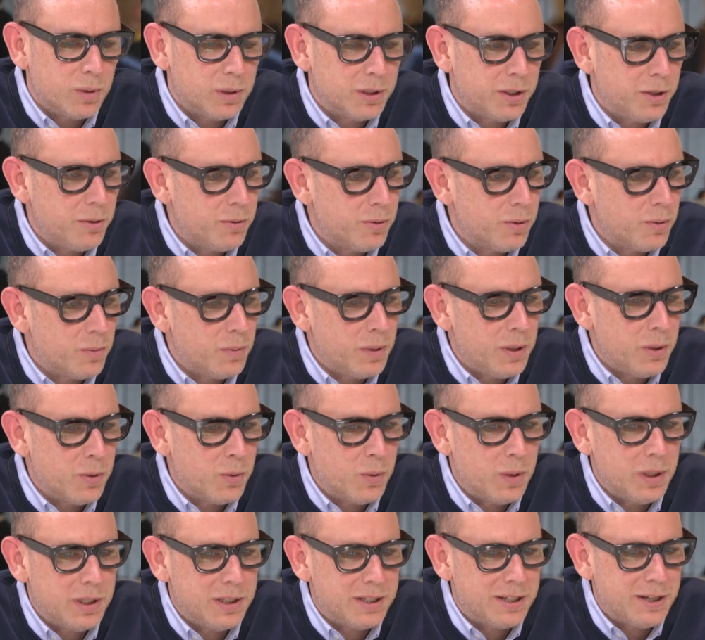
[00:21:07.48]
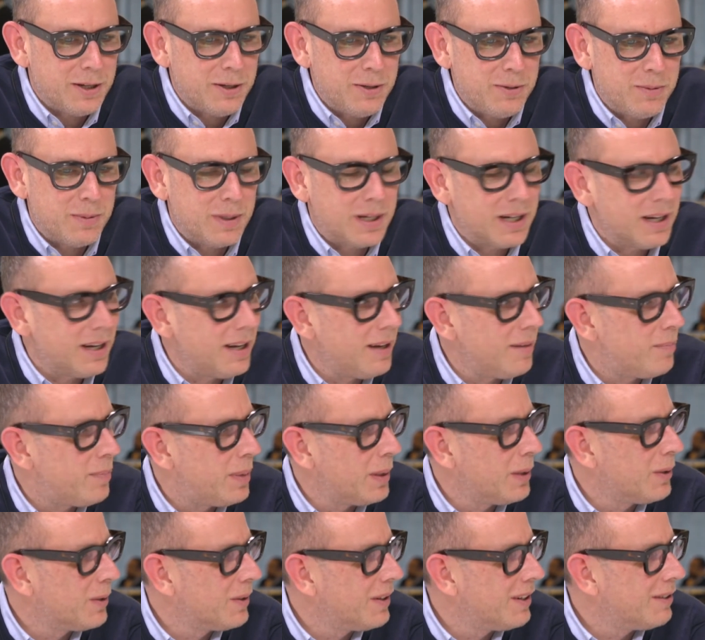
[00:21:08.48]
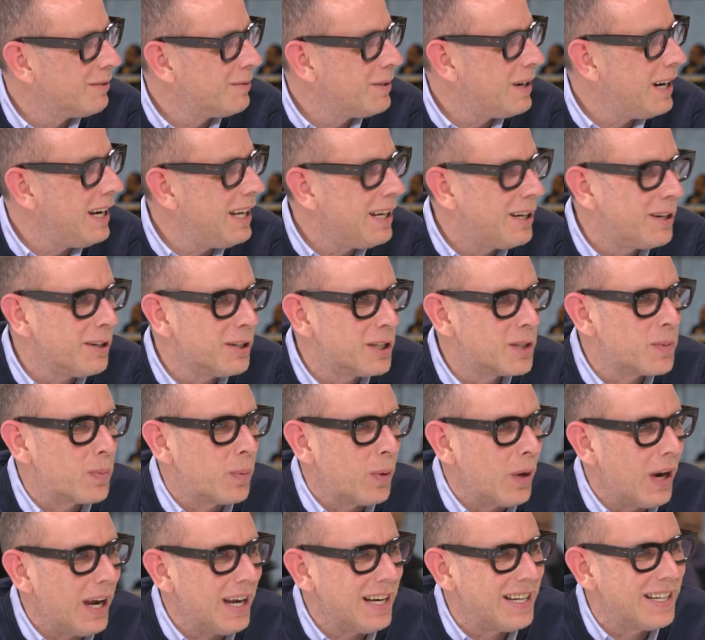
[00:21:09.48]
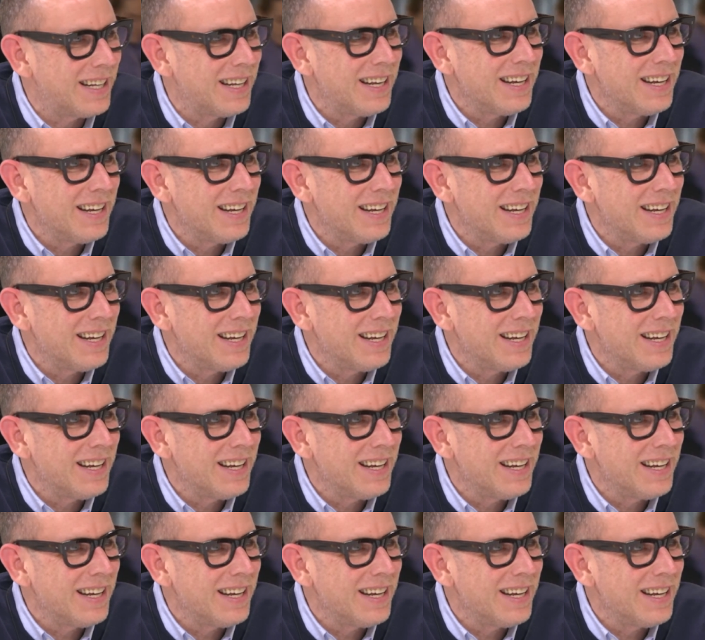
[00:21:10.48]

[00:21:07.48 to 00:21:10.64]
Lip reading: do what we always do. We're going to put on a really good spread.